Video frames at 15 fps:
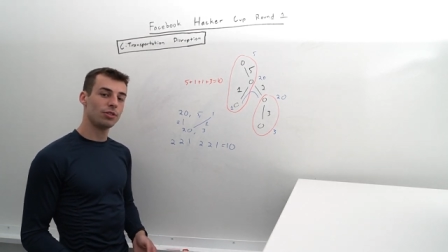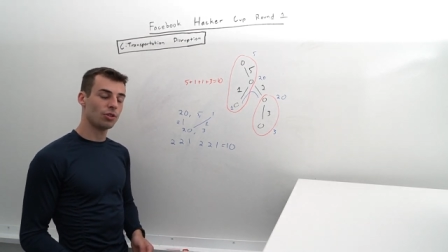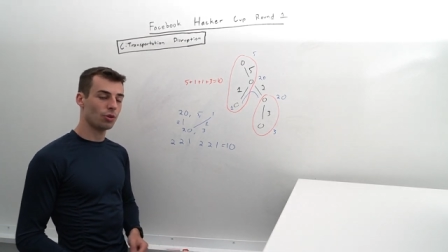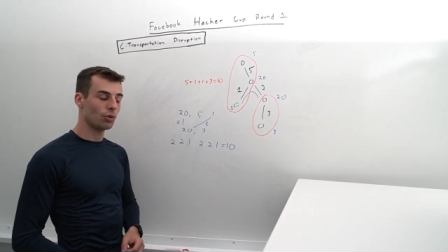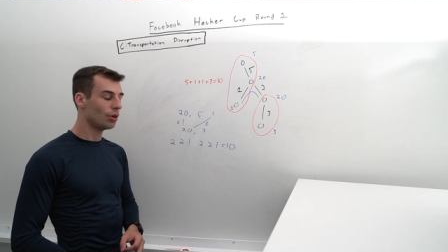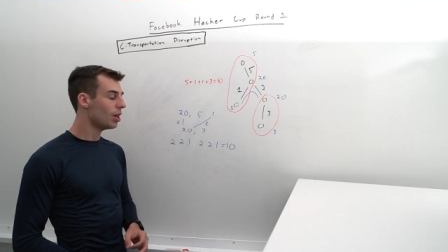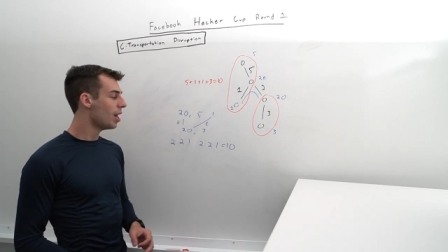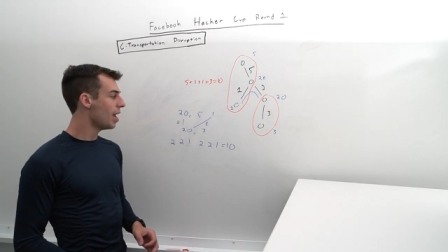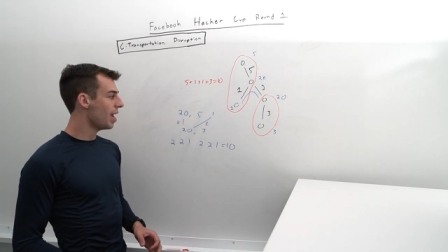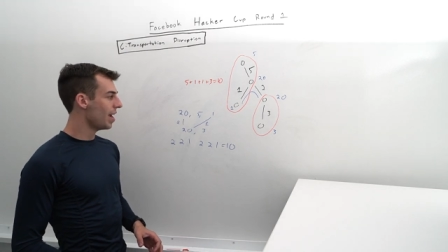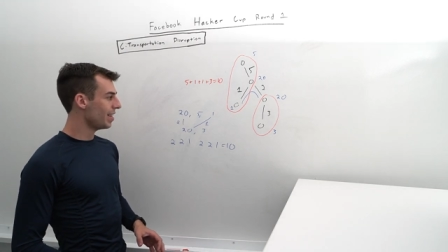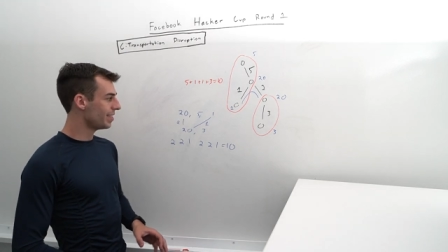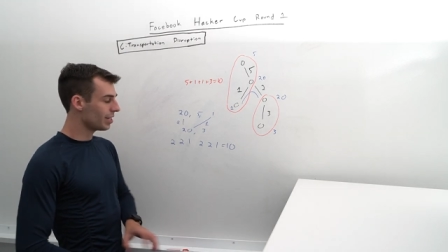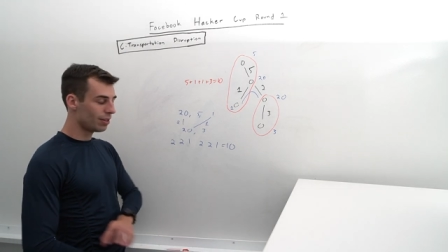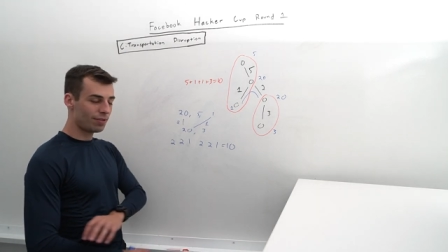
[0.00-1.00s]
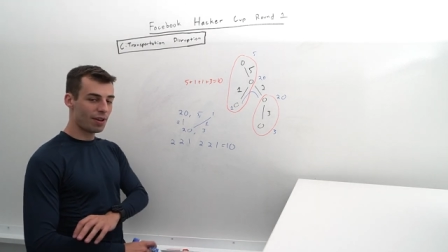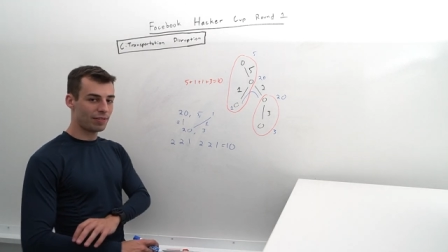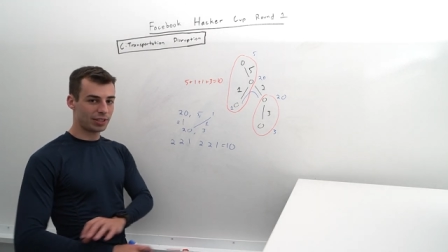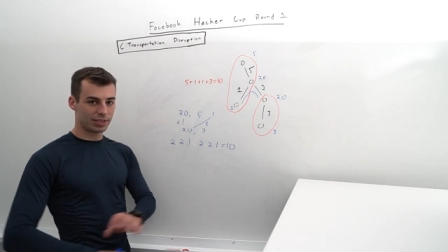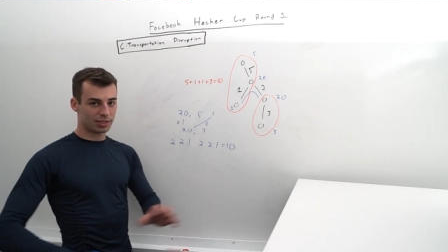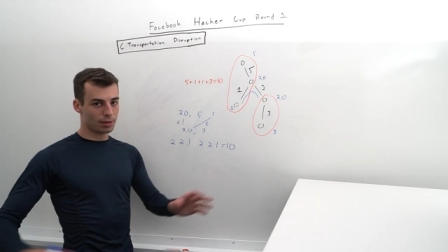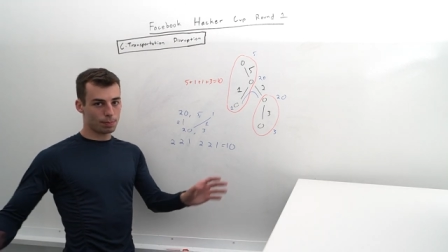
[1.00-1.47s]
So instead of
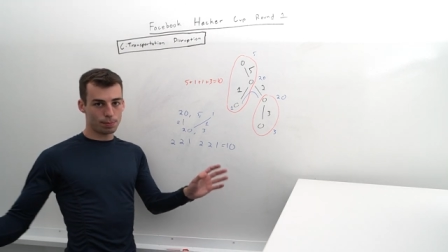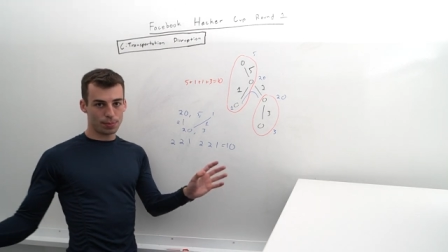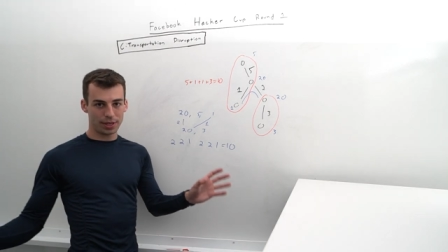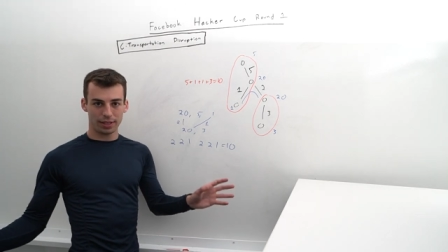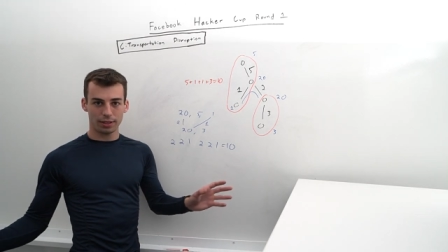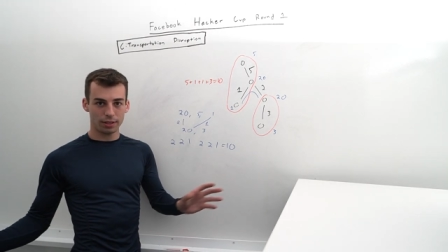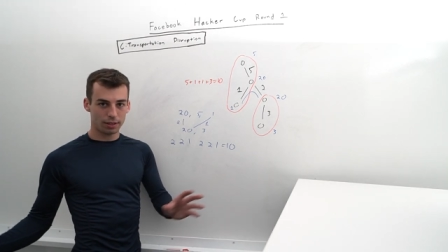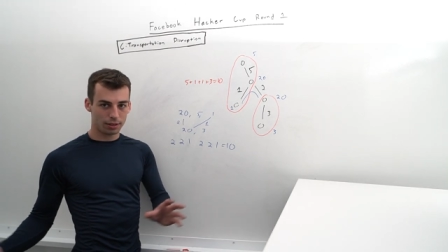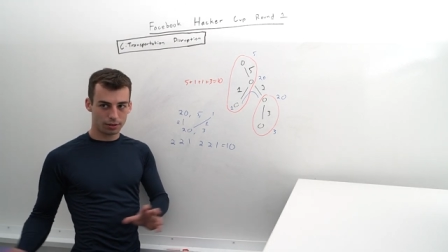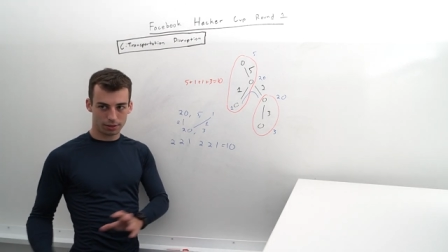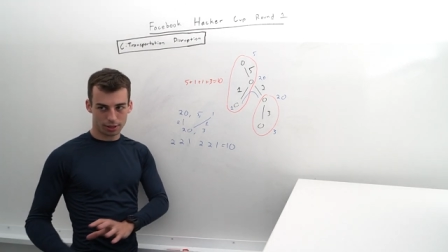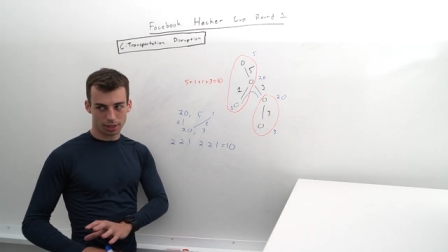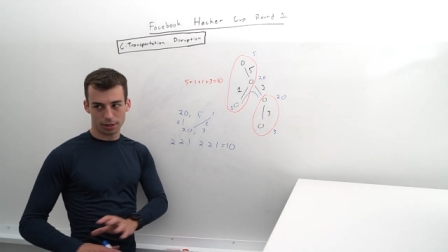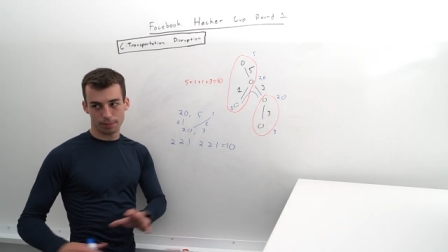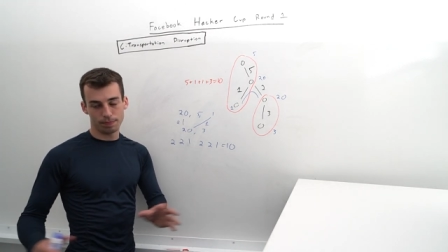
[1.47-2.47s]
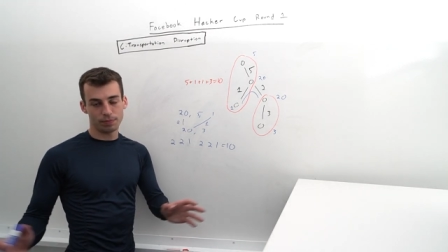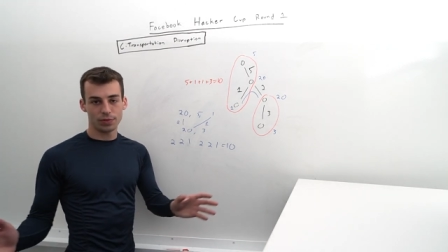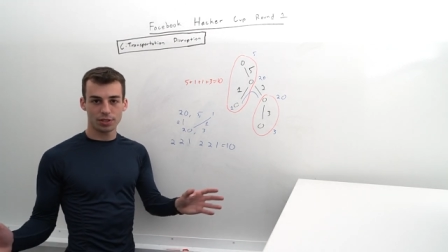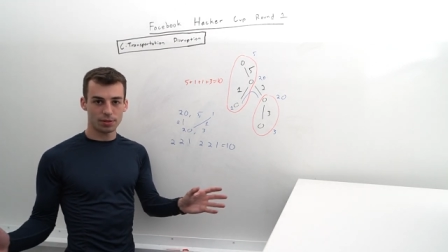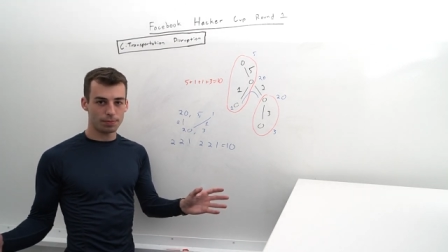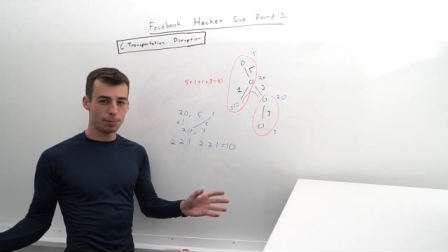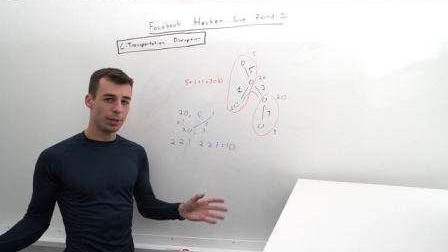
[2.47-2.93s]
having some big, um,
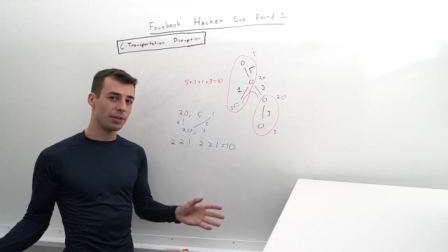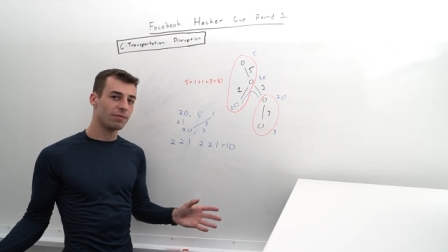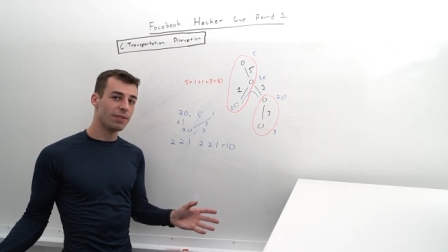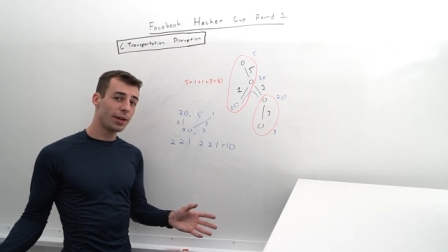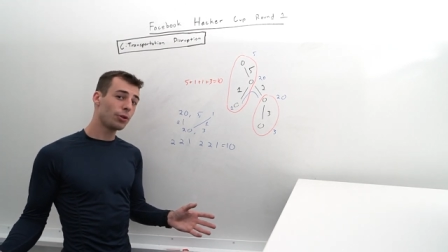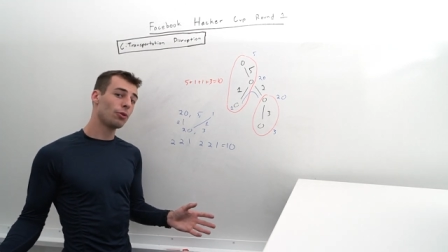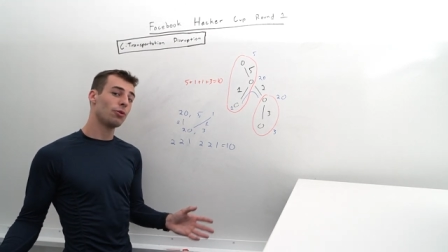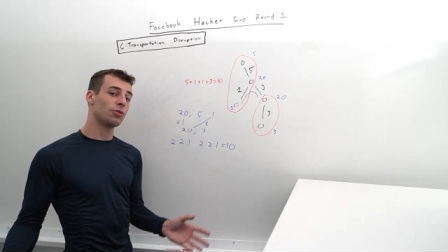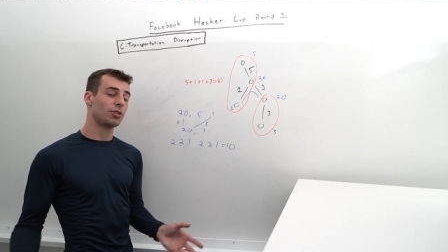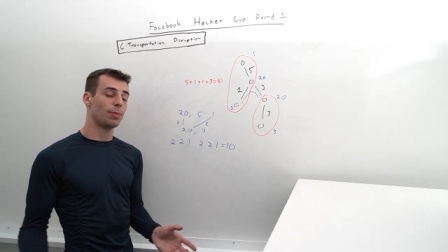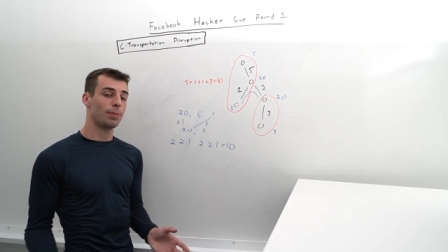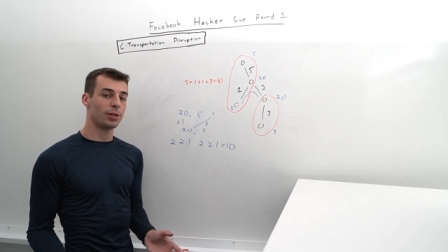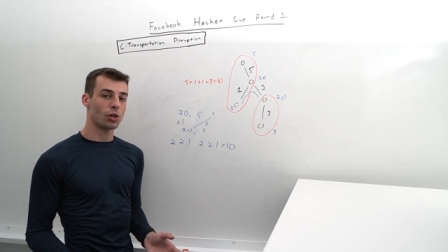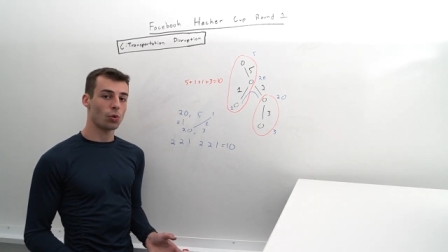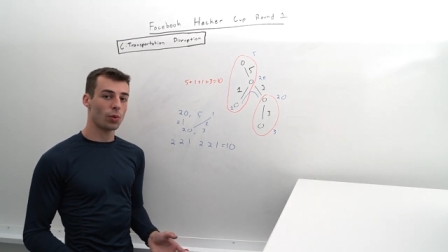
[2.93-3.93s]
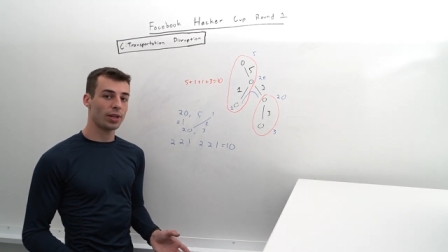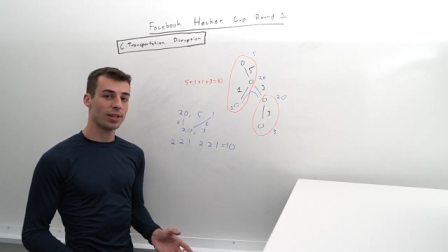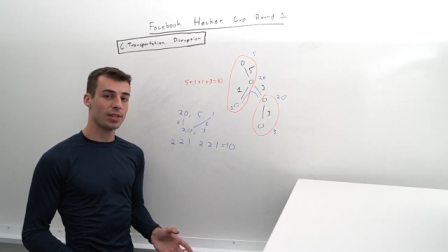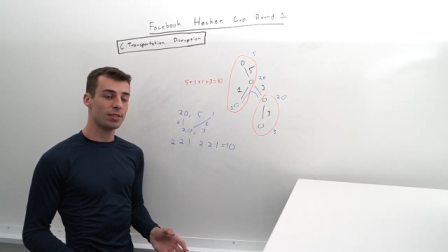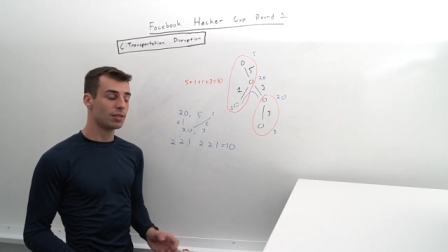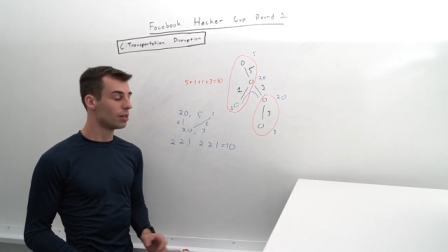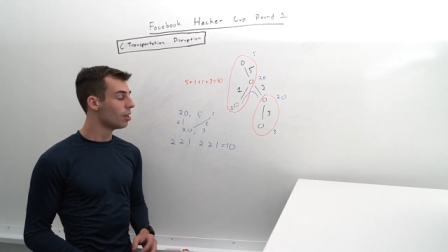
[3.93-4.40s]
some big vector, some big array
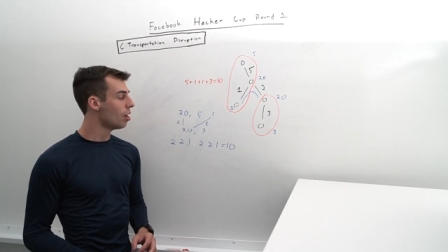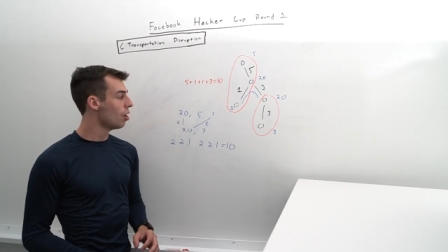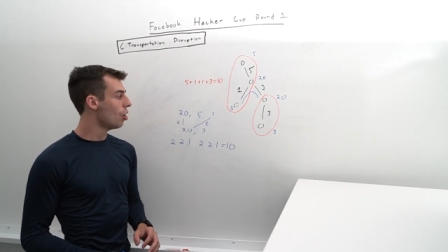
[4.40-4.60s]
list,